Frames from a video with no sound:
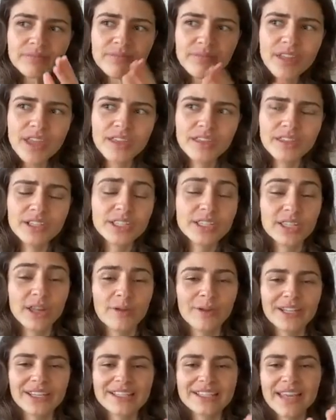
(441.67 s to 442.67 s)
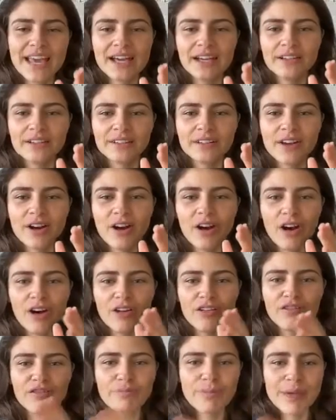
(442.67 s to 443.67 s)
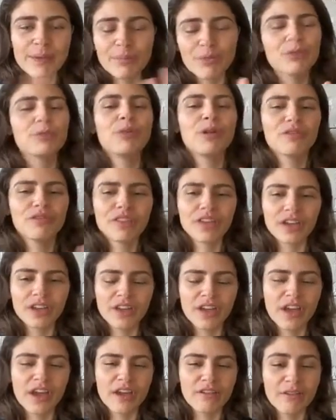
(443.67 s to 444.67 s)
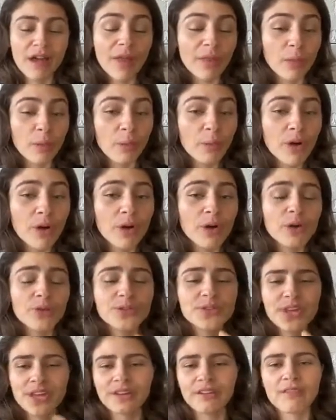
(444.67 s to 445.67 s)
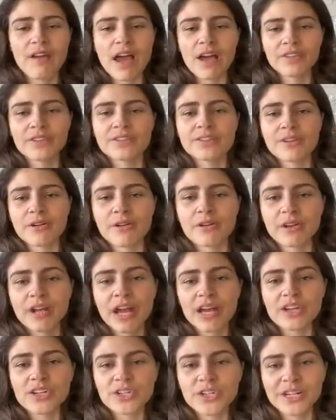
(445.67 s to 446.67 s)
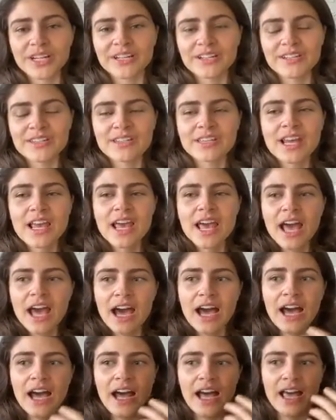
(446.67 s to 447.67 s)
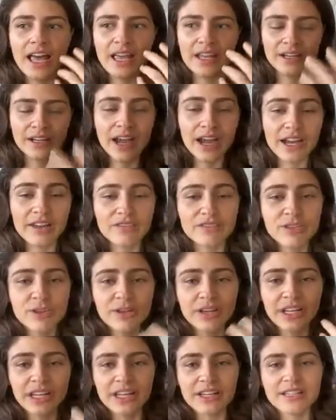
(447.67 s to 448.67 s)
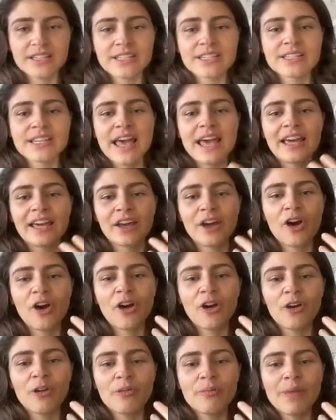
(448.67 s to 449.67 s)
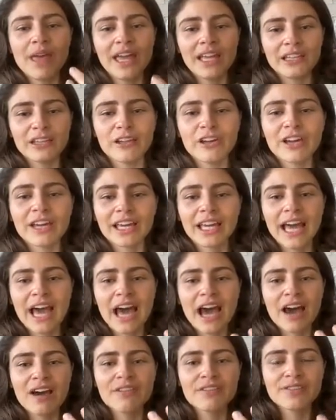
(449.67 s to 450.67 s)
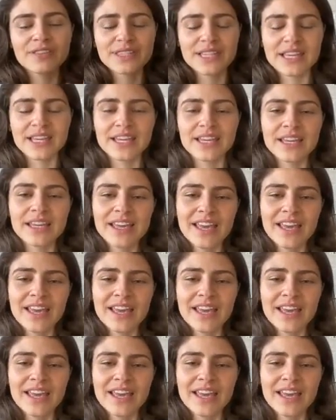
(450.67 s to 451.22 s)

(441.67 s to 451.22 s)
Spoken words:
and the slowing down of people moving around the world and around their own countries and kind of turning in, staying home and looking after